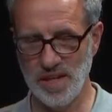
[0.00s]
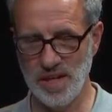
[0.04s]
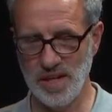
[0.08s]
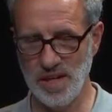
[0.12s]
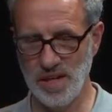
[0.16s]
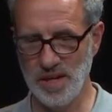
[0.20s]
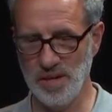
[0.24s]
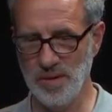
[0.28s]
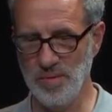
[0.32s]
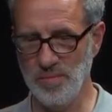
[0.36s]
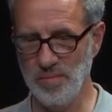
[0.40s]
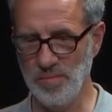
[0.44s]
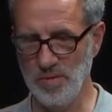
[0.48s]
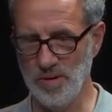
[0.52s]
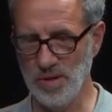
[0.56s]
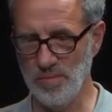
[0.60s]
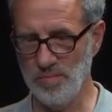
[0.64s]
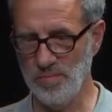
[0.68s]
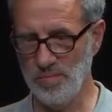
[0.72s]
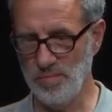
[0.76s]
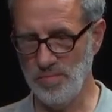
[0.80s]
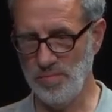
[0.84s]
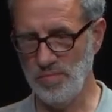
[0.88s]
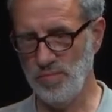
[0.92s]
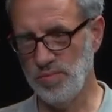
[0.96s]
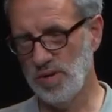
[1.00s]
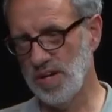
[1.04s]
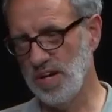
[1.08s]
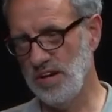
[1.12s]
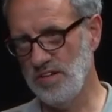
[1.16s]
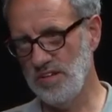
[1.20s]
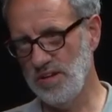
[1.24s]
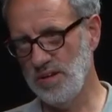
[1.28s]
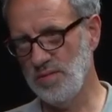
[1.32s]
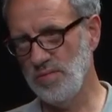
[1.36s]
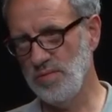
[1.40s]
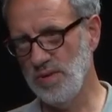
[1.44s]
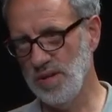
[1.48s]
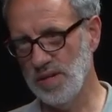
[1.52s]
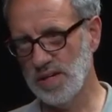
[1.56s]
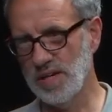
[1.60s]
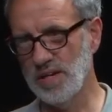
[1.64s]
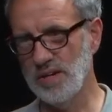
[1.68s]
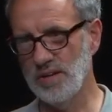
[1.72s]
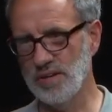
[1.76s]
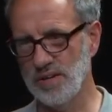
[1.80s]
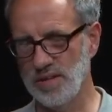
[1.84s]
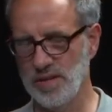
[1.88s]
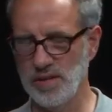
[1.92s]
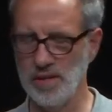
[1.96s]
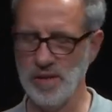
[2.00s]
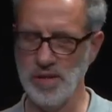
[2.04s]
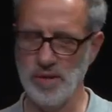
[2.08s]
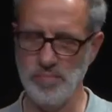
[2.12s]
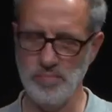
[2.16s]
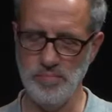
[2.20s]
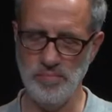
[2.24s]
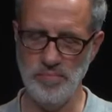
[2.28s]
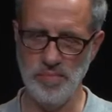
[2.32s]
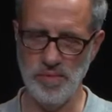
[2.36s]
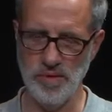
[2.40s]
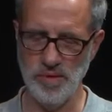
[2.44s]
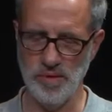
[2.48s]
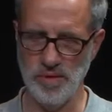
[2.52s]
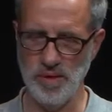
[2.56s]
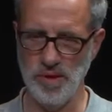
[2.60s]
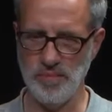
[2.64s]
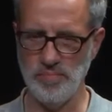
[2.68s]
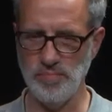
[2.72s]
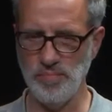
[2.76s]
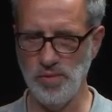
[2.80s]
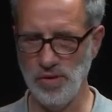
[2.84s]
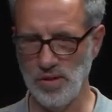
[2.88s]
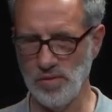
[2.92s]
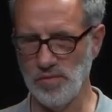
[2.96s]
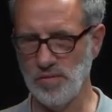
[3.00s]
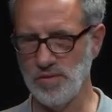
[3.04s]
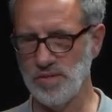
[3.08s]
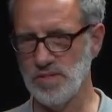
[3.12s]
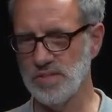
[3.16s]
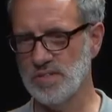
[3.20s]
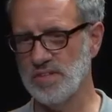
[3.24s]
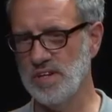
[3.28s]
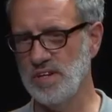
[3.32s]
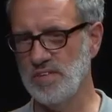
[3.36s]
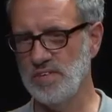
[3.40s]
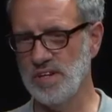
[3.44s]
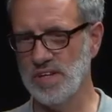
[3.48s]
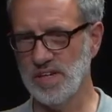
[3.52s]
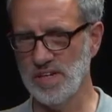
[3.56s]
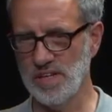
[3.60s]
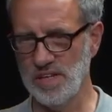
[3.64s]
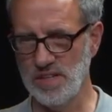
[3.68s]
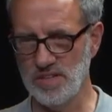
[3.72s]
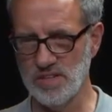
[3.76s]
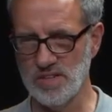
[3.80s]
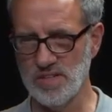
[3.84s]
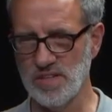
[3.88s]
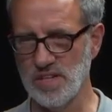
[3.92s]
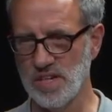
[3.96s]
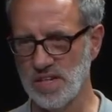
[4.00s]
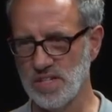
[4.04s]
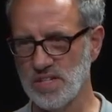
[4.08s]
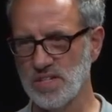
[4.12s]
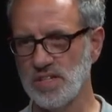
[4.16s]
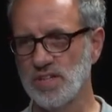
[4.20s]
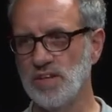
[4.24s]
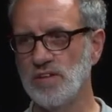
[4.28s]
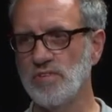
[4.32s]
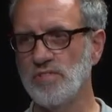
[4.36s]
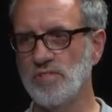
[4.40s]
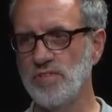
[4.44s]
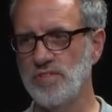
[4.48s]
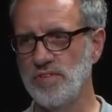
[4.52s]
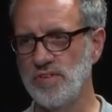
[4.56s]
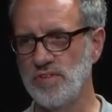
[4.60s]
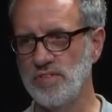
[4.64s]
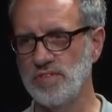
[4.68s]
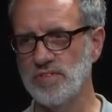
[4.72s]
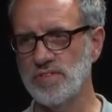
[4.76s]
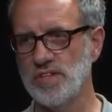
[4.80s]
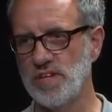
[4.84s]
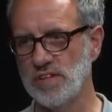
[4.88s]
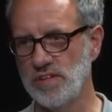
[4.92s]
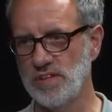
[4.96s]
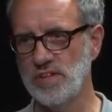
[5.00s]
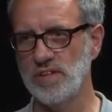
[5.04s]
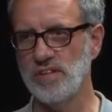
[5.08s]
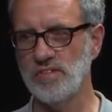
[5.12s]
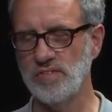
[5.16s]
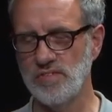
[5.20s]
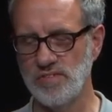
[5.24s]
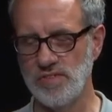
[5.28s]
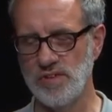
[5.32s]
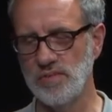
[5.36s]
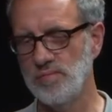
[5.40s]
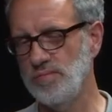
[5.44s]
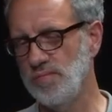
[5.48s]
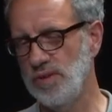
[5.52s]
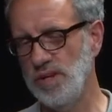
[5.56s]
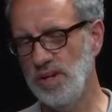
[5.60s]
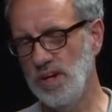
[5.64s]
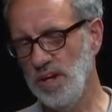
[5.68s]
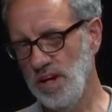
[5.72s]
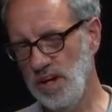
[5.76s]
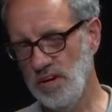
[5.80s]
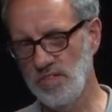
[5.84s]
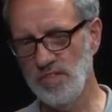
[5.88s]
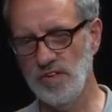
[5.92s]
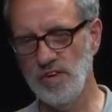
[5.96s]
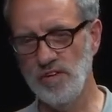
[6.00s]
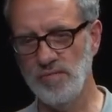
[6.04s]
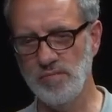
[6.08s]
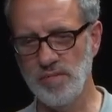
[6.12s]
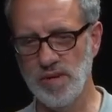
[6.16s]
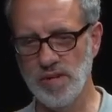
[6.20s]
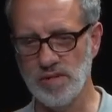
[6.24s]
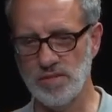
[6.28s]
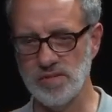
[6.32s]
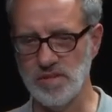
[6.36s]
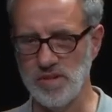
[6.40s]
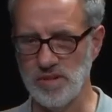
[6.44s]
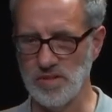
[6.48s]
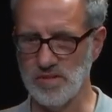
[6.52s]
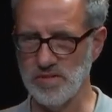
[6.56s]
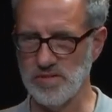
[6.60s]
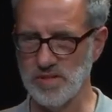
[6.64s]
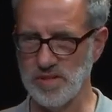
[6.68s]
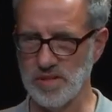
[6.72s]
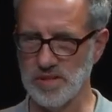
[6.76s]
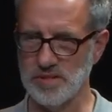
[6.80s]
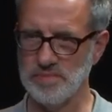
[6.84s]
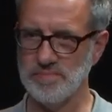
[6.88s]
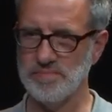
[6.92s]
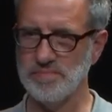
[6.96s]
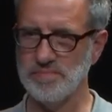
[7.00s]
where I'm currently working on a book which is kind of like an international overview study of mass housing.